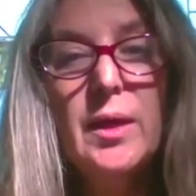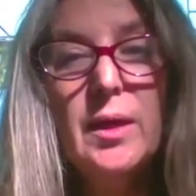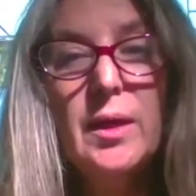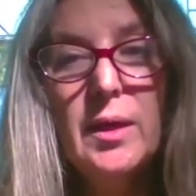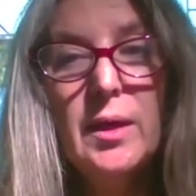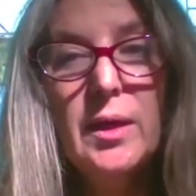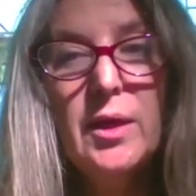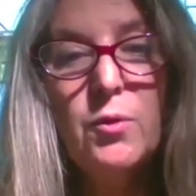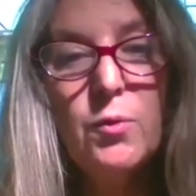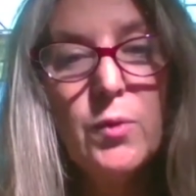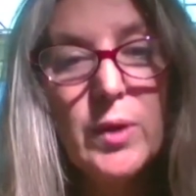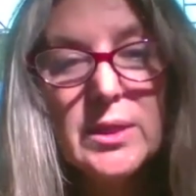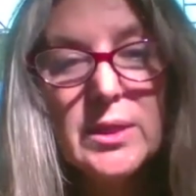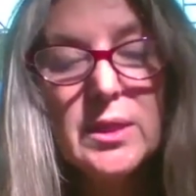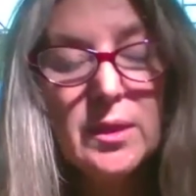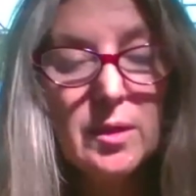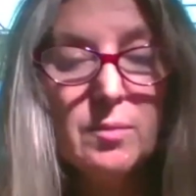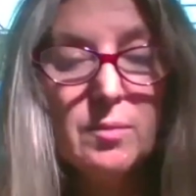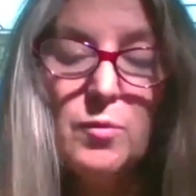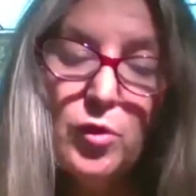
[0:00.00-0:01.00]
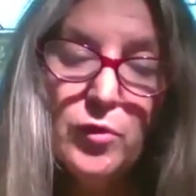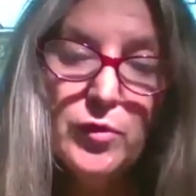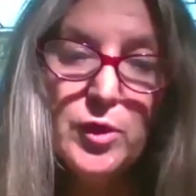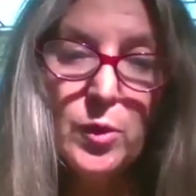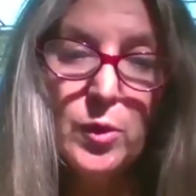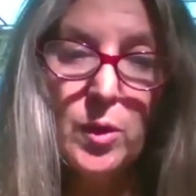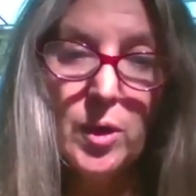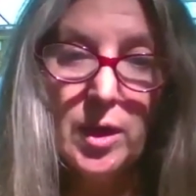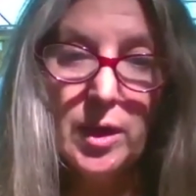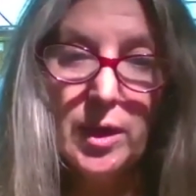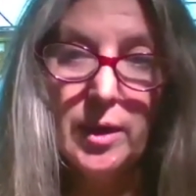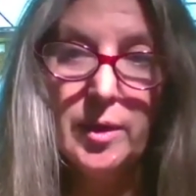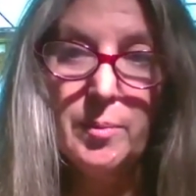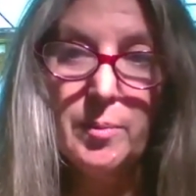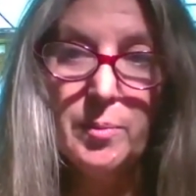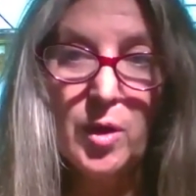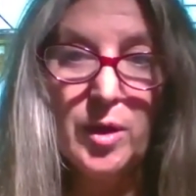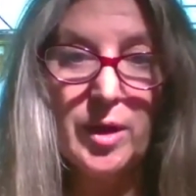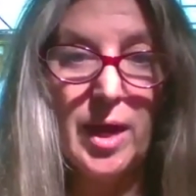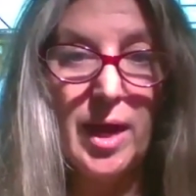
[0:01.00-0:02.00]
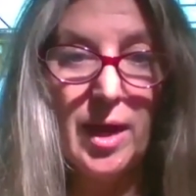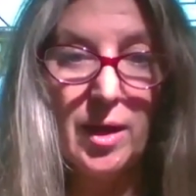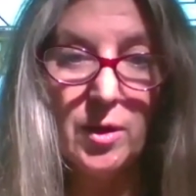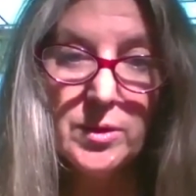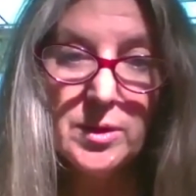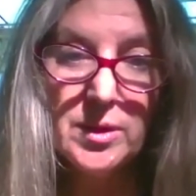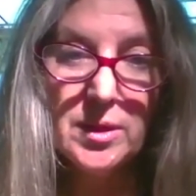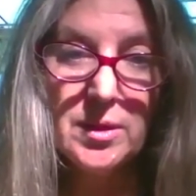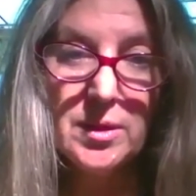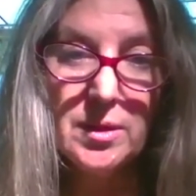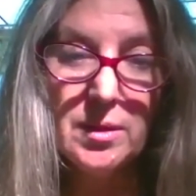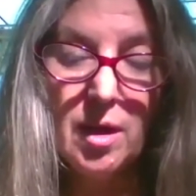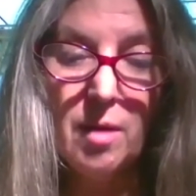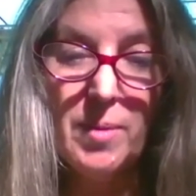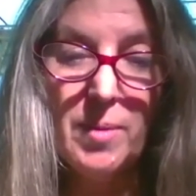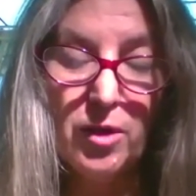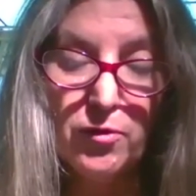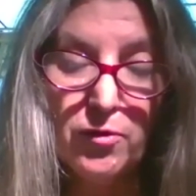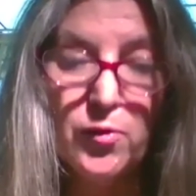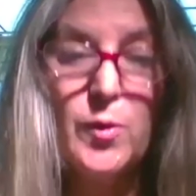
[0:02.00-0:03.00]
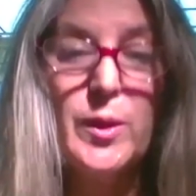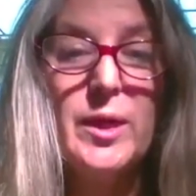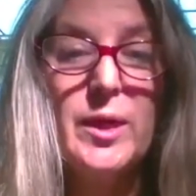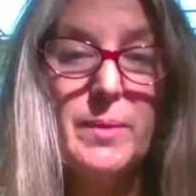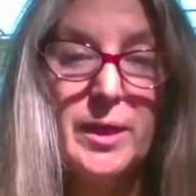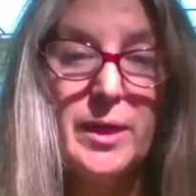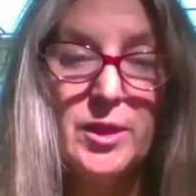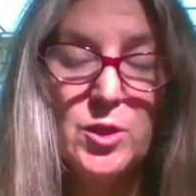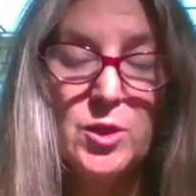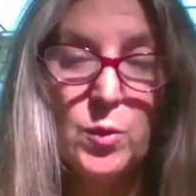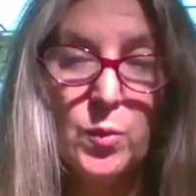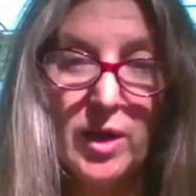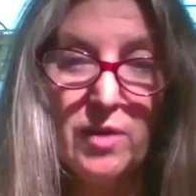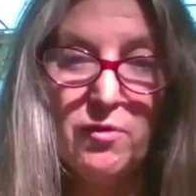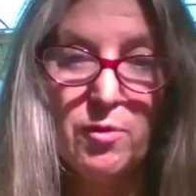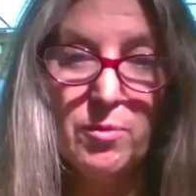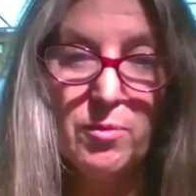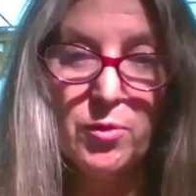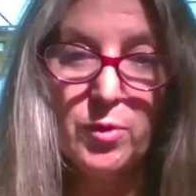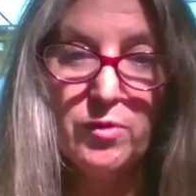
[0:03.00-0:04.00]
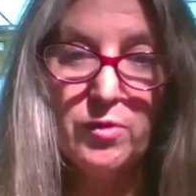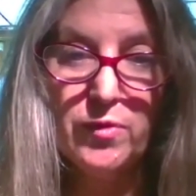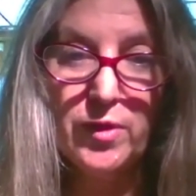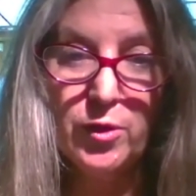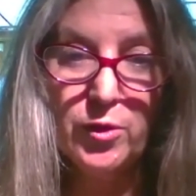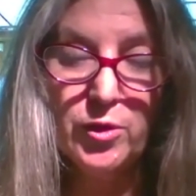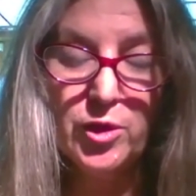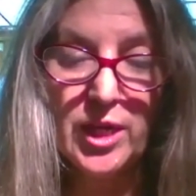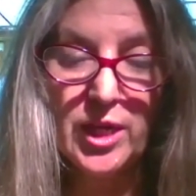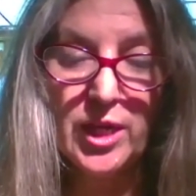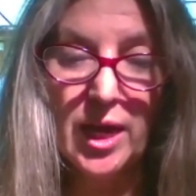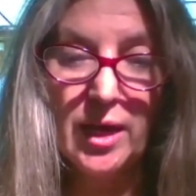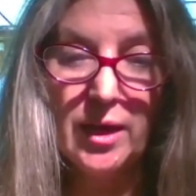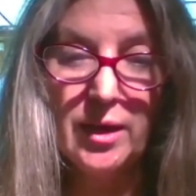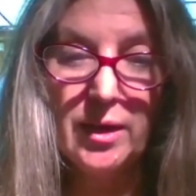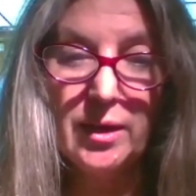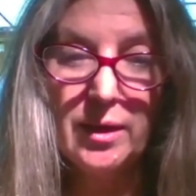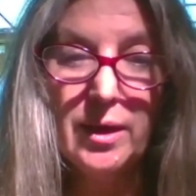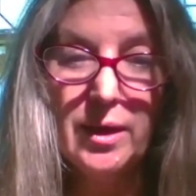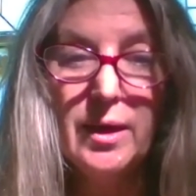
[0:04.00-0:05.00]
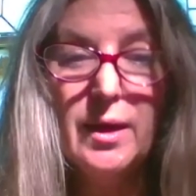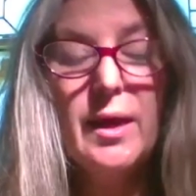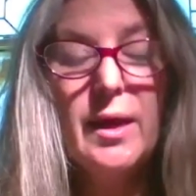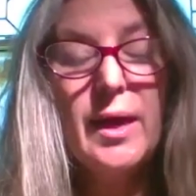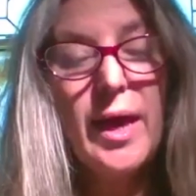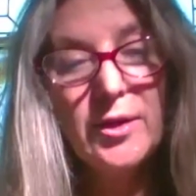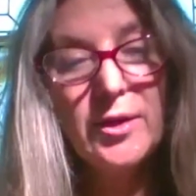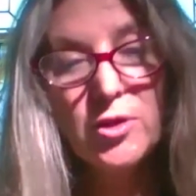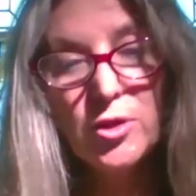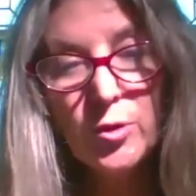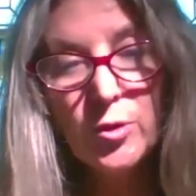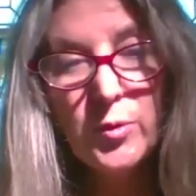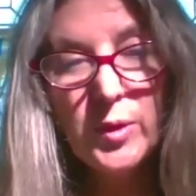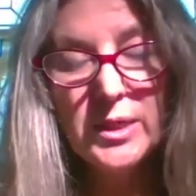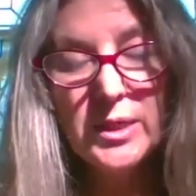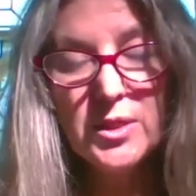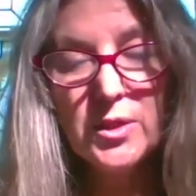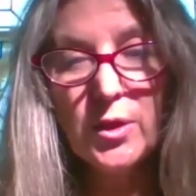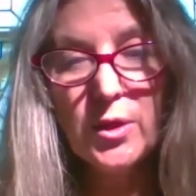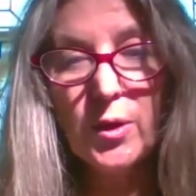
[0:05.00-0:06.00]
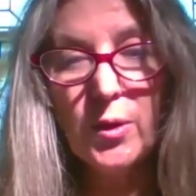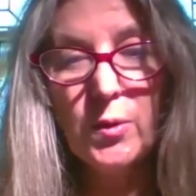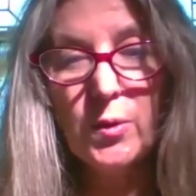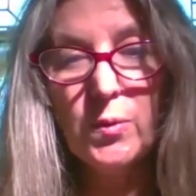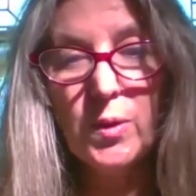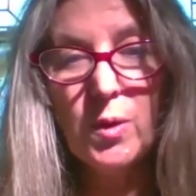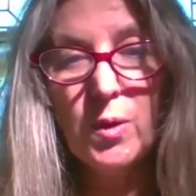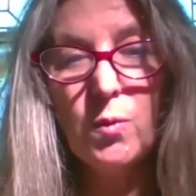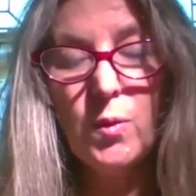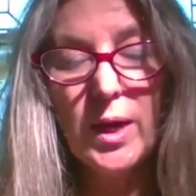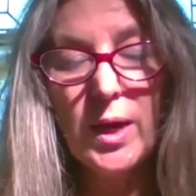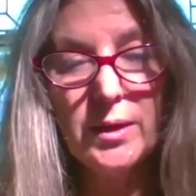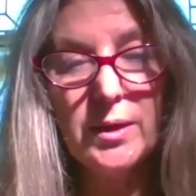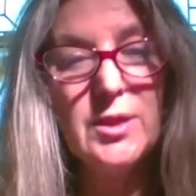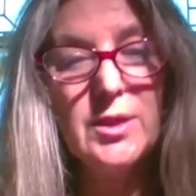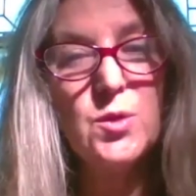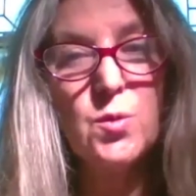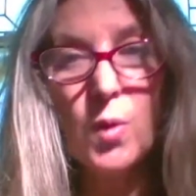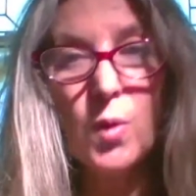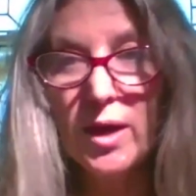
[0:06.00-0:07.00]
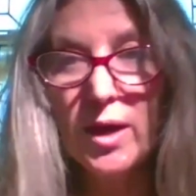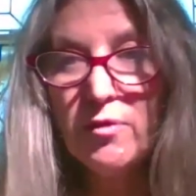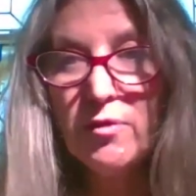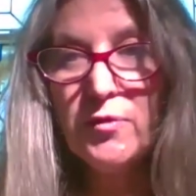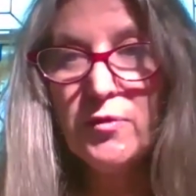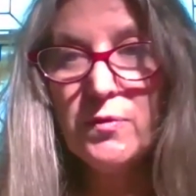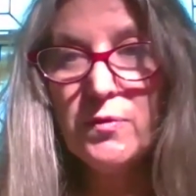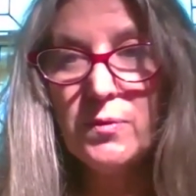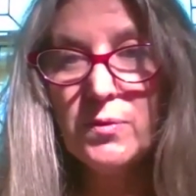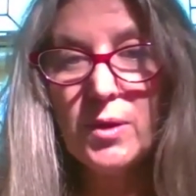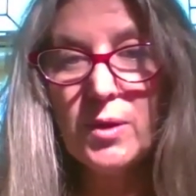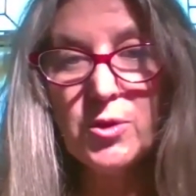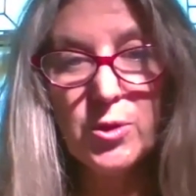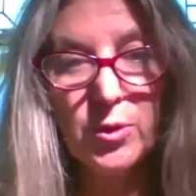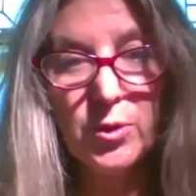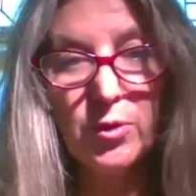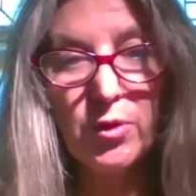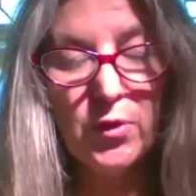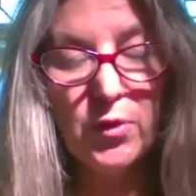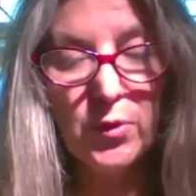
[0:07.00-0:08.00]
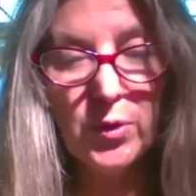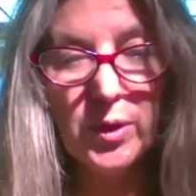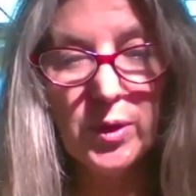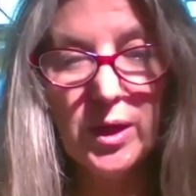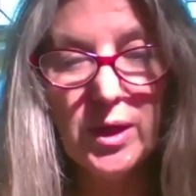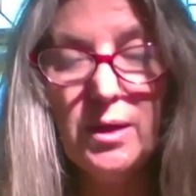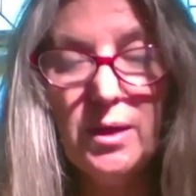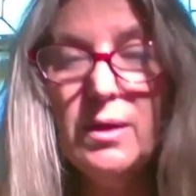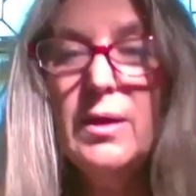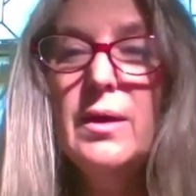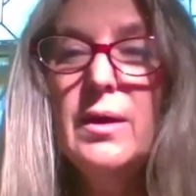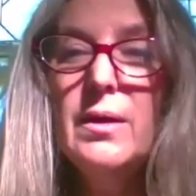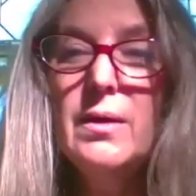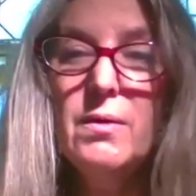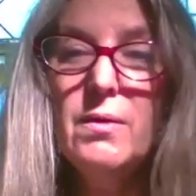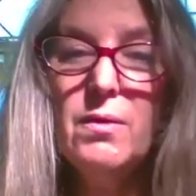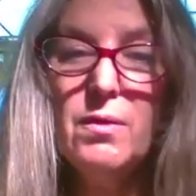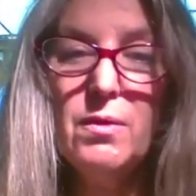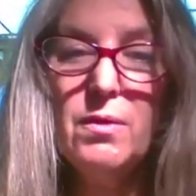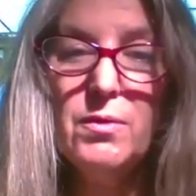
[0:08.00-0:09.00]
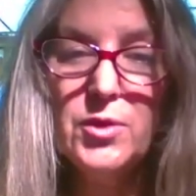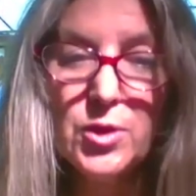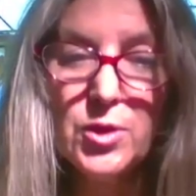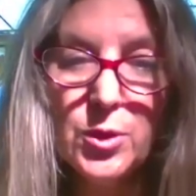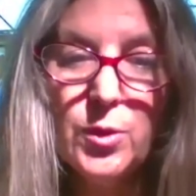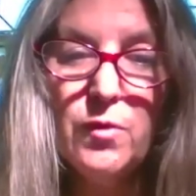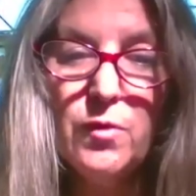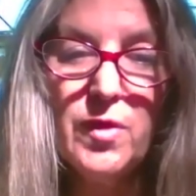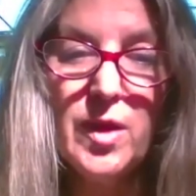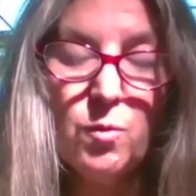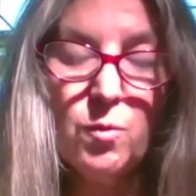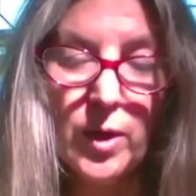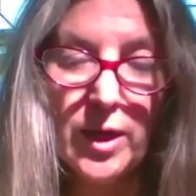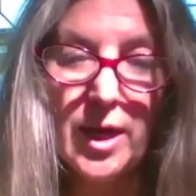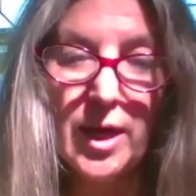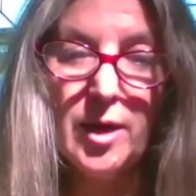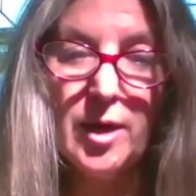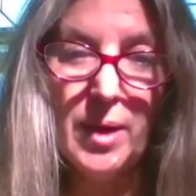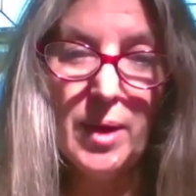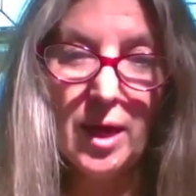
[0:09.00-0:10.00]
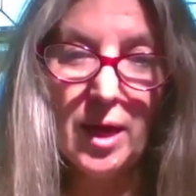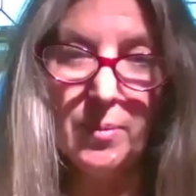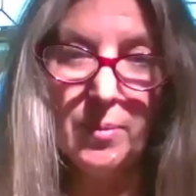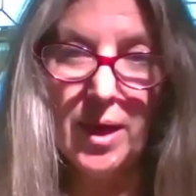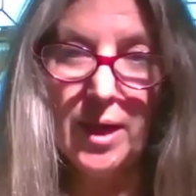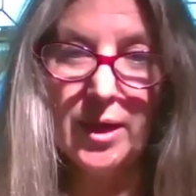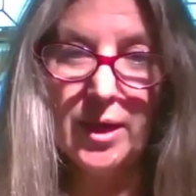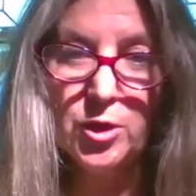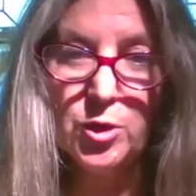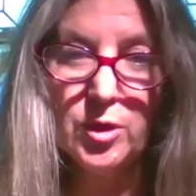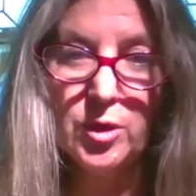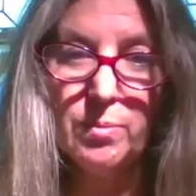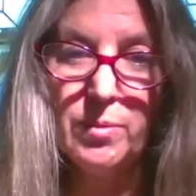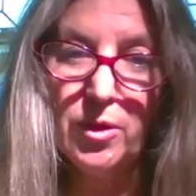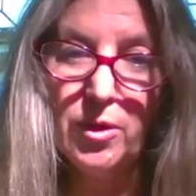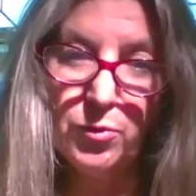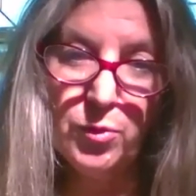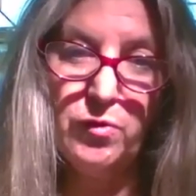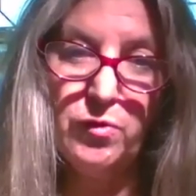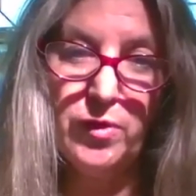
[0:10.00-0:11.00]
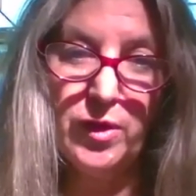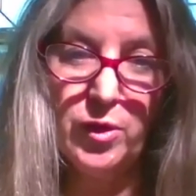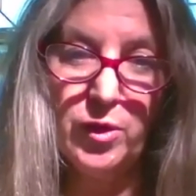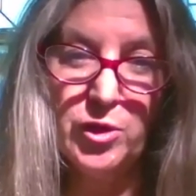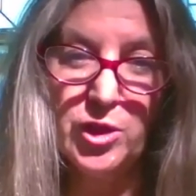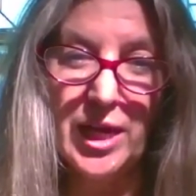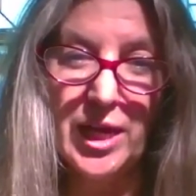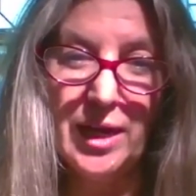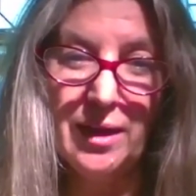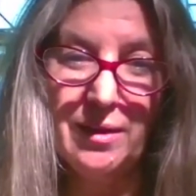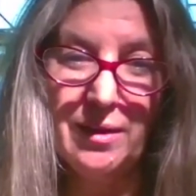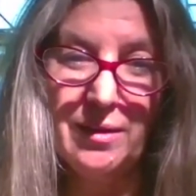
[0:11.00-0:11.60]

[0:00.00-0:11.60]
He recently moved to Oregon and bought a house about 40 minutes away from Three Finger Jack. And 2 weeks ago, when his wife turned 30, the two of them went on a backpacking trip on Three Finger Jack.